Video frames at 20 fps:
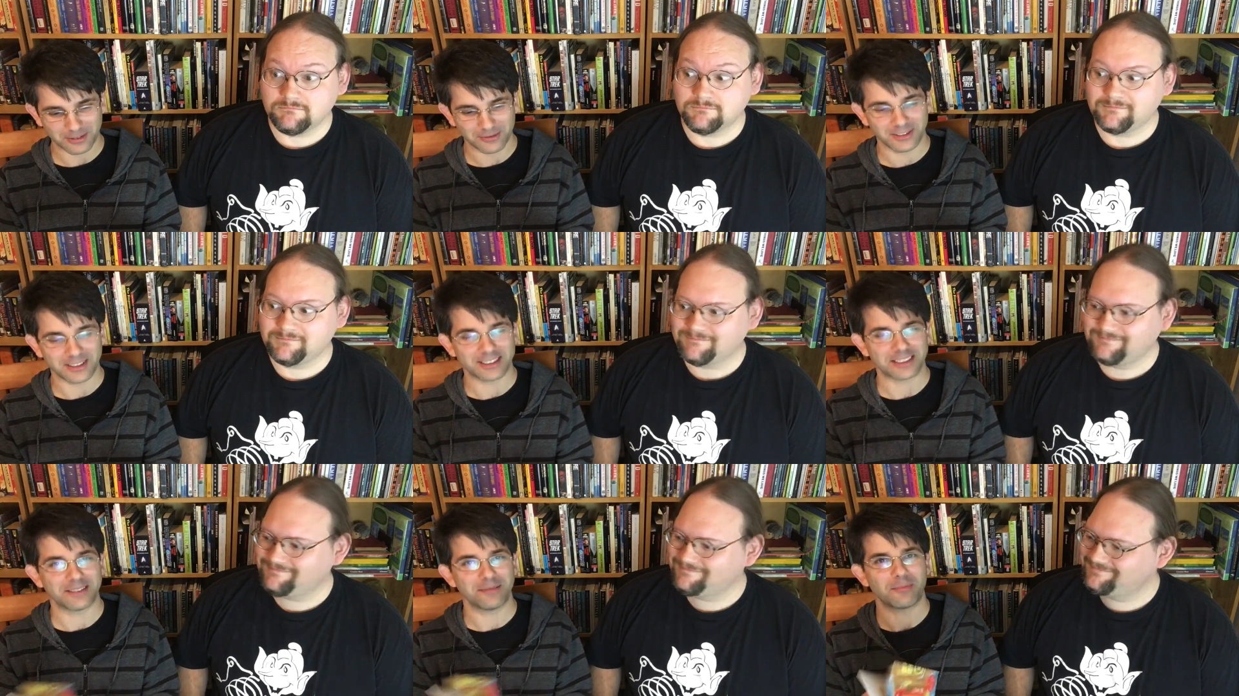
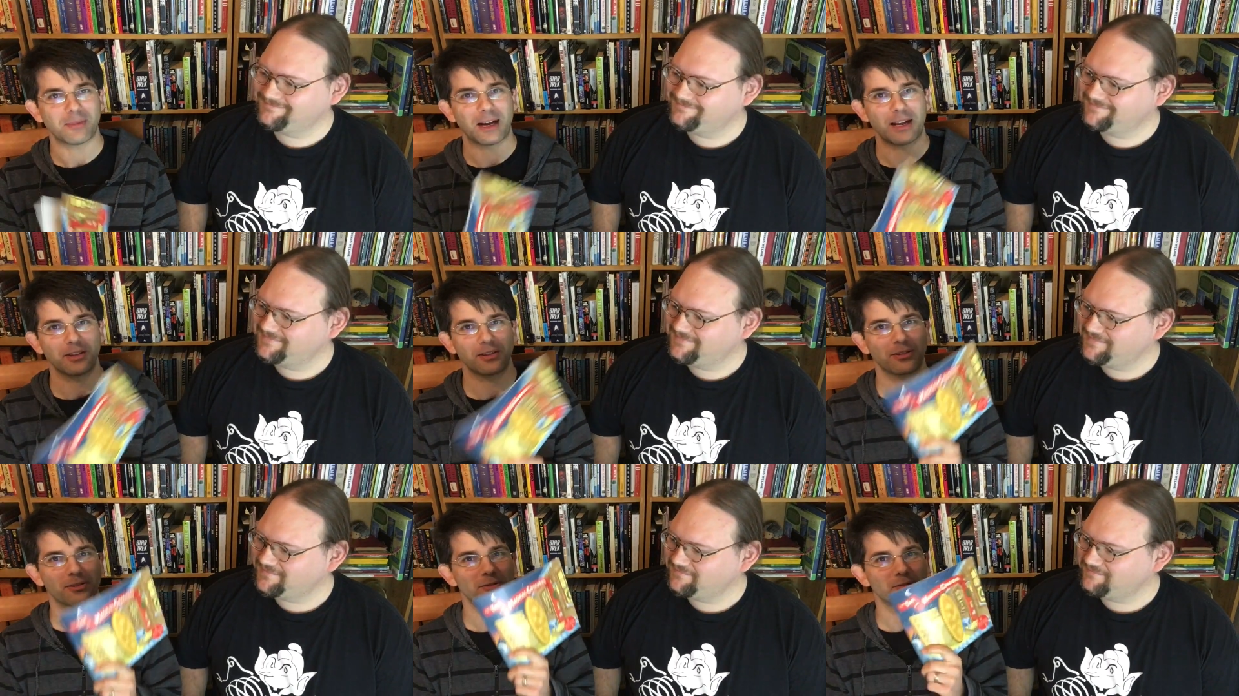Speaker 1: visit
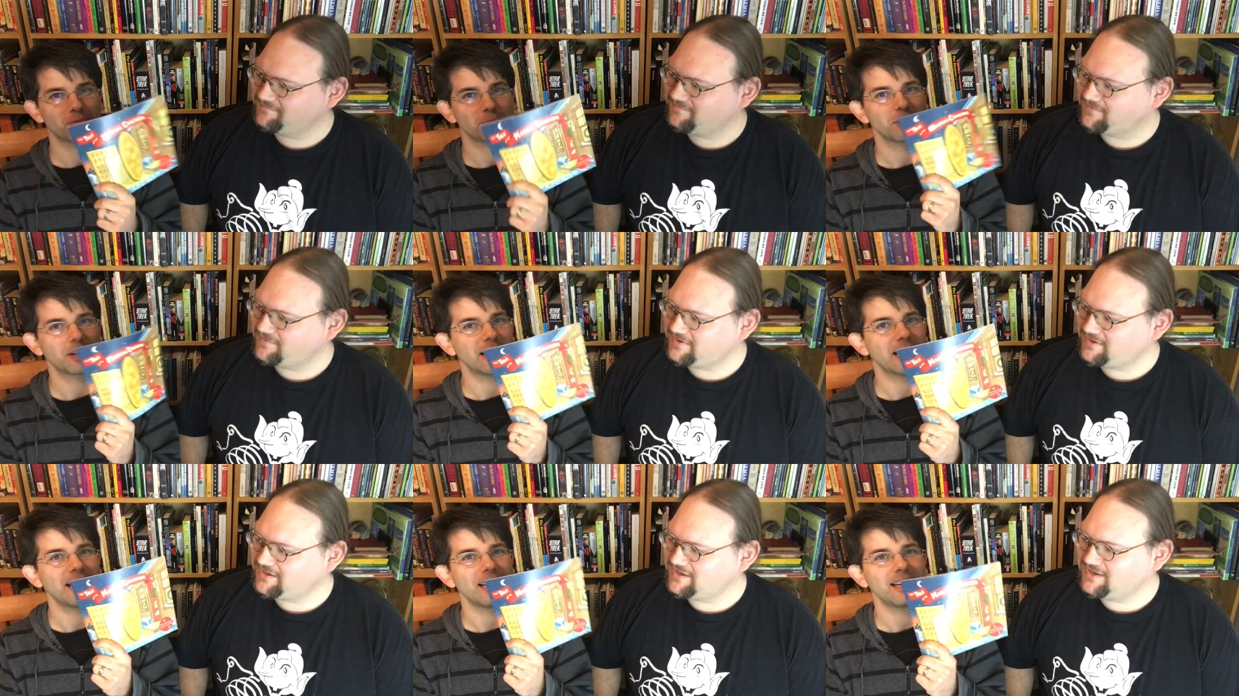by
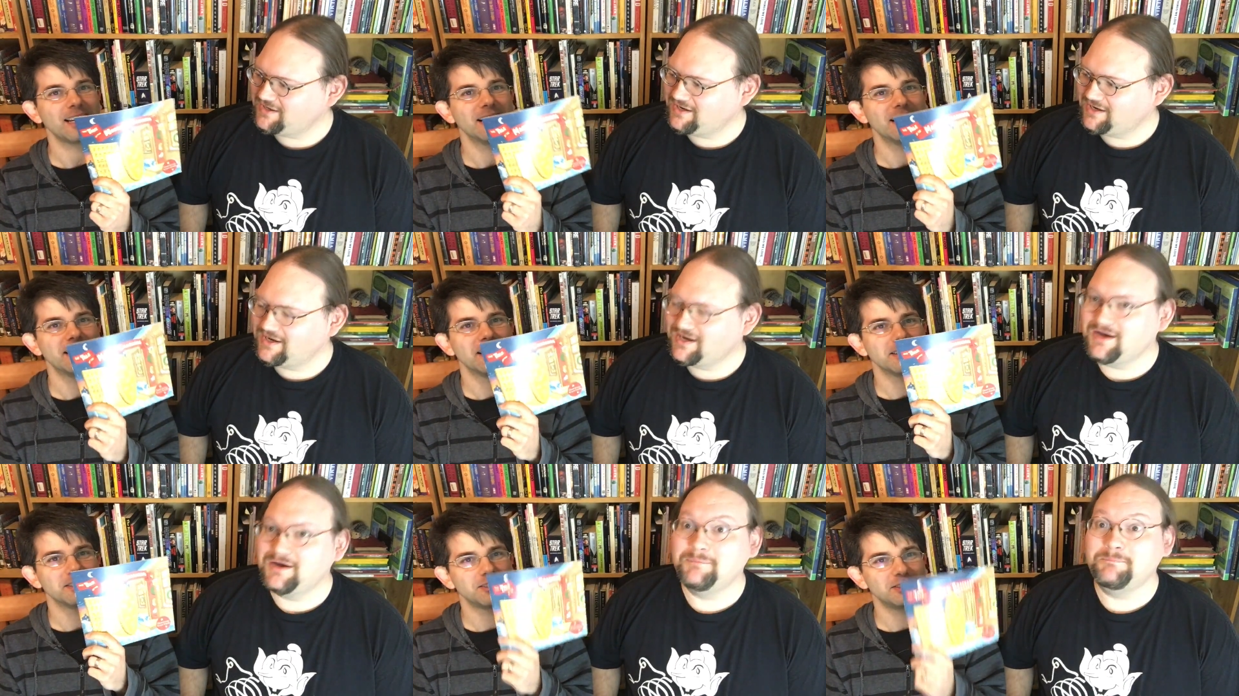3
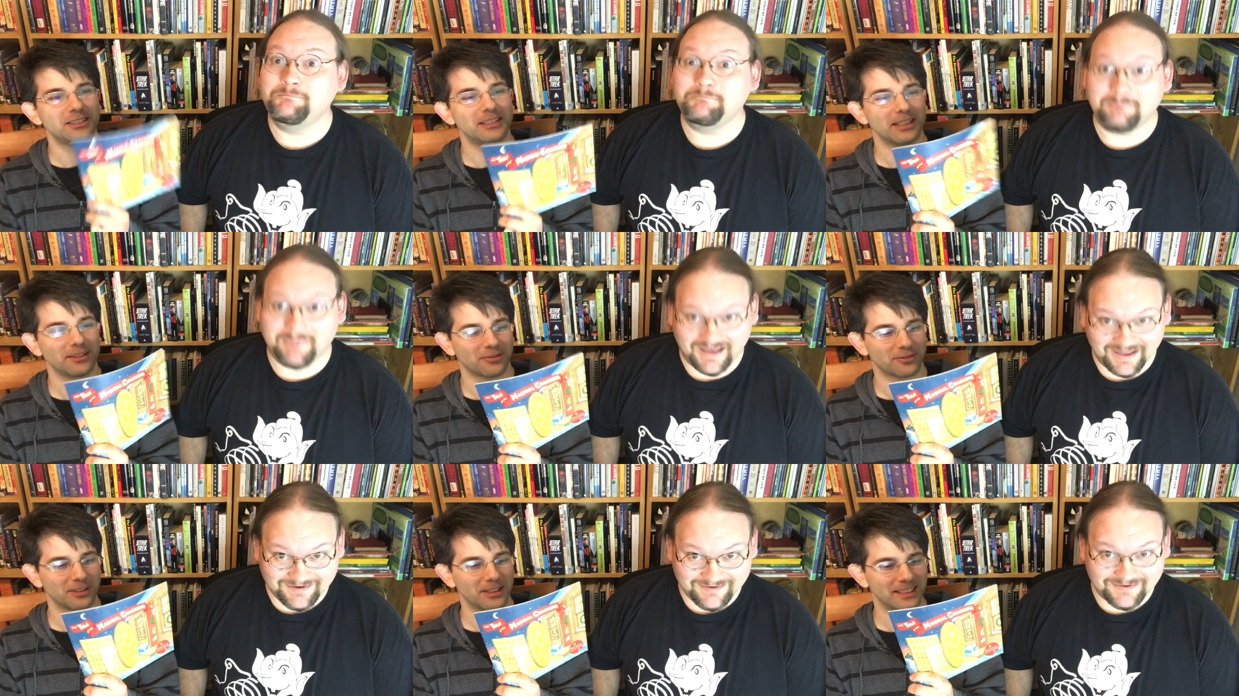
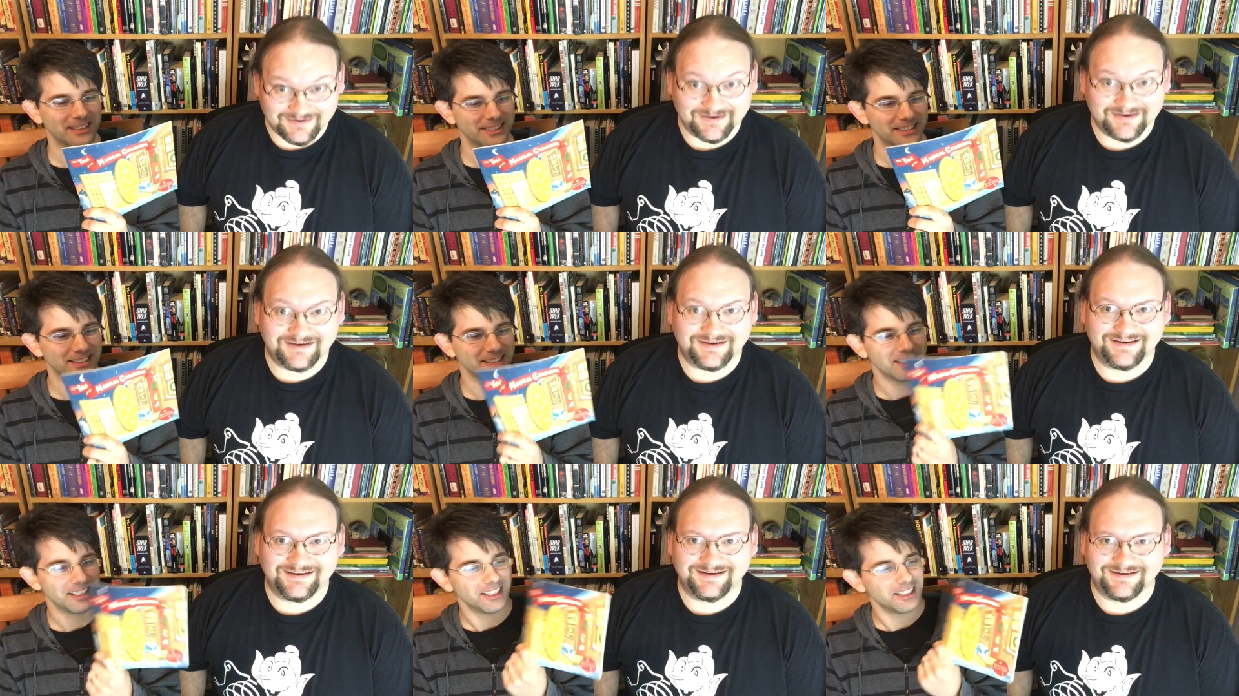
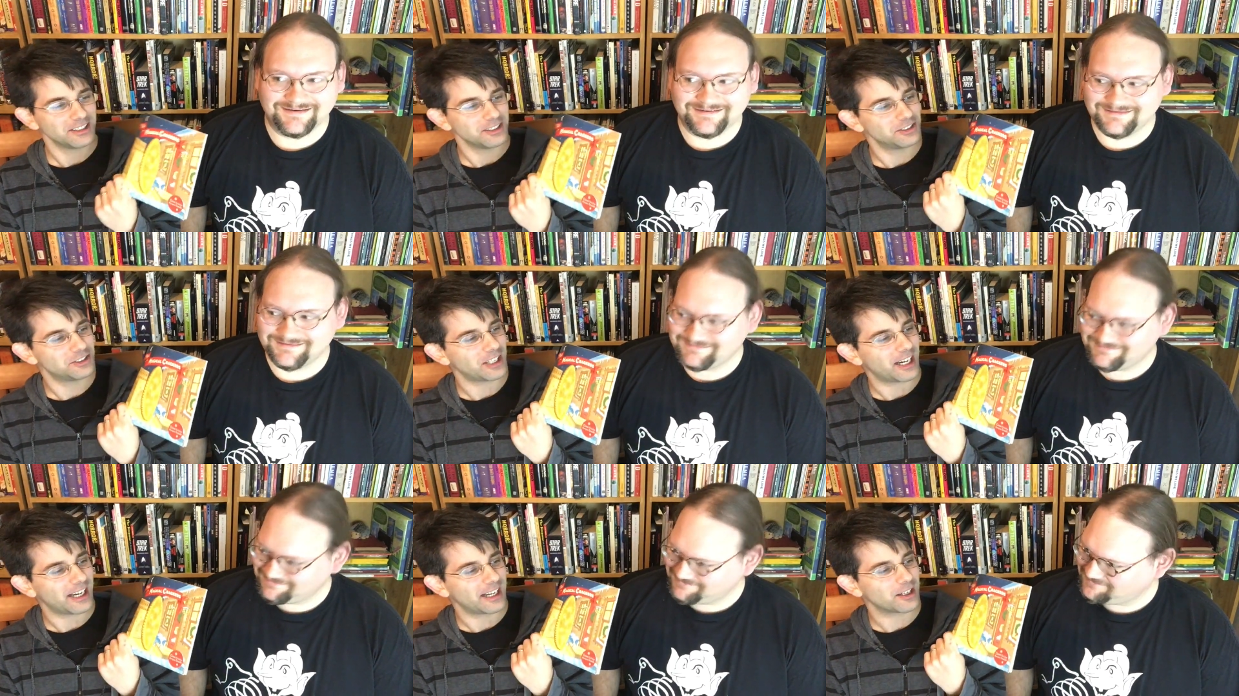different
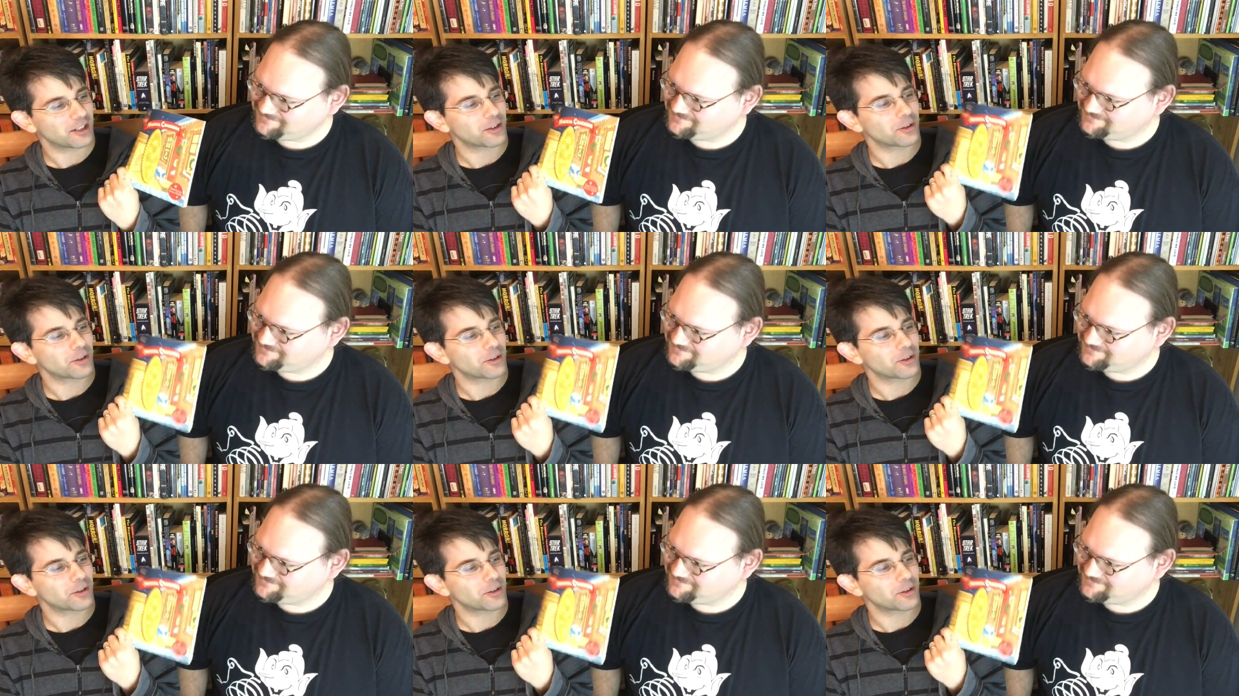giant